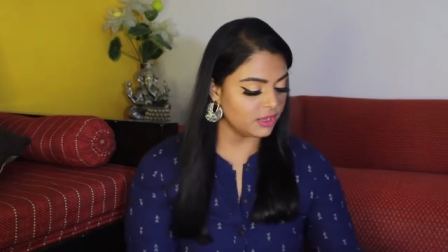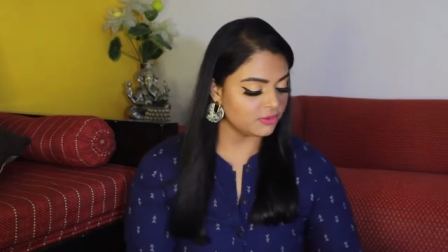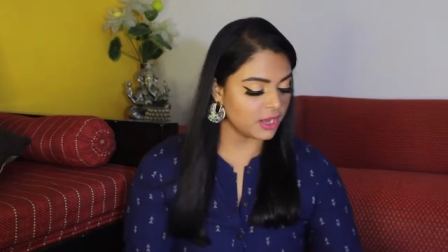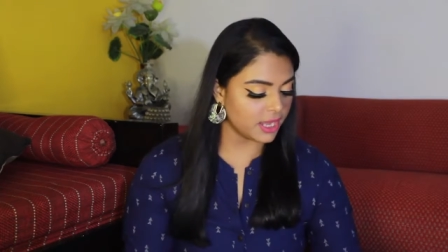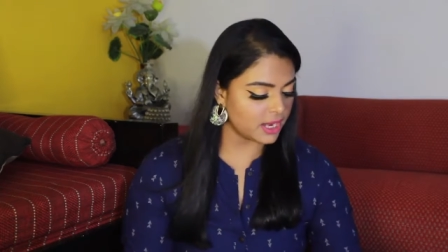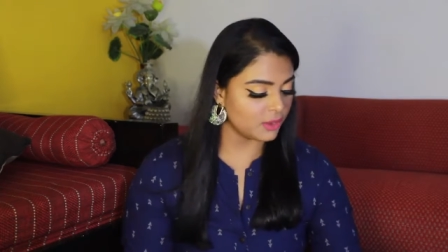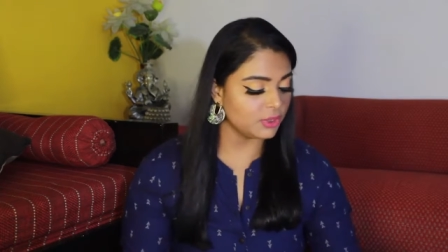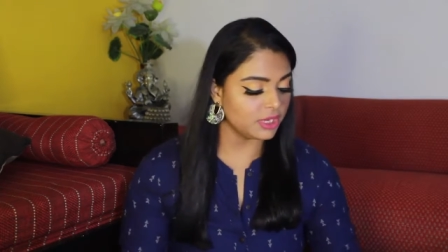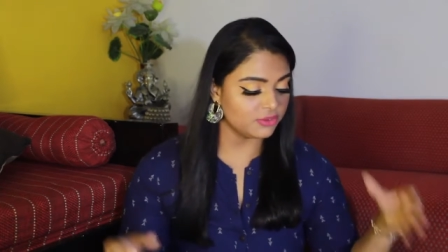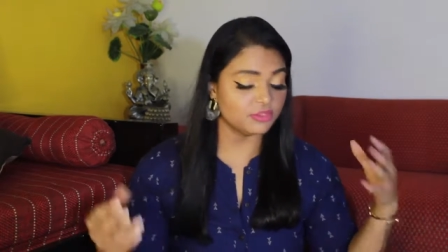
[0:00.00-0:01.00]
leave again i
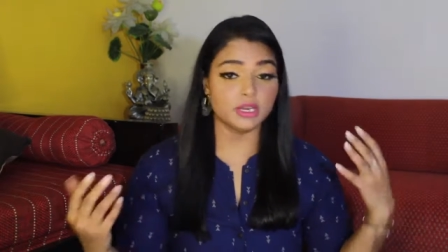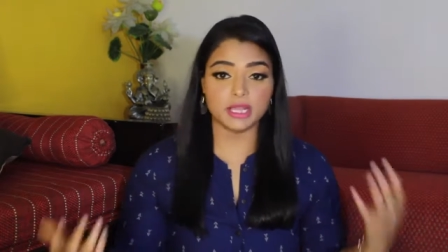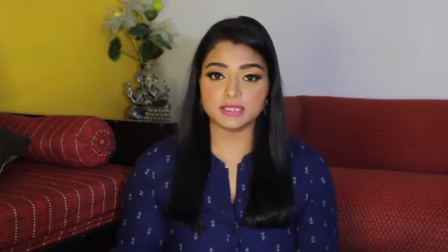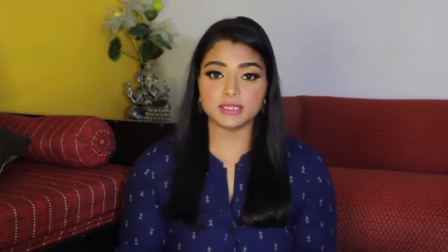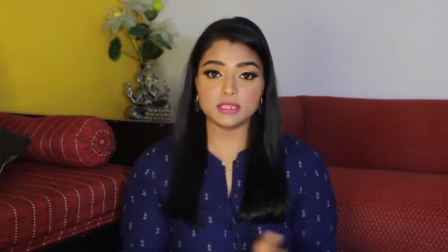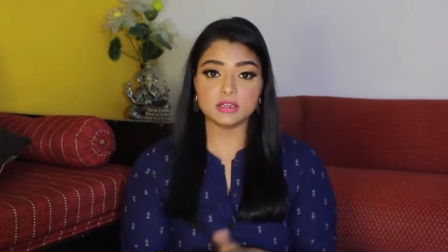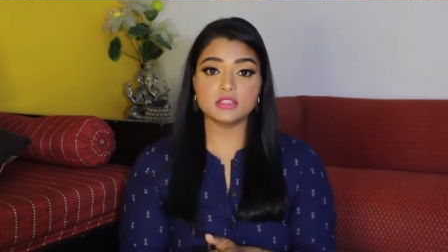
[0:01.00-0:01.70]
will leave the links in the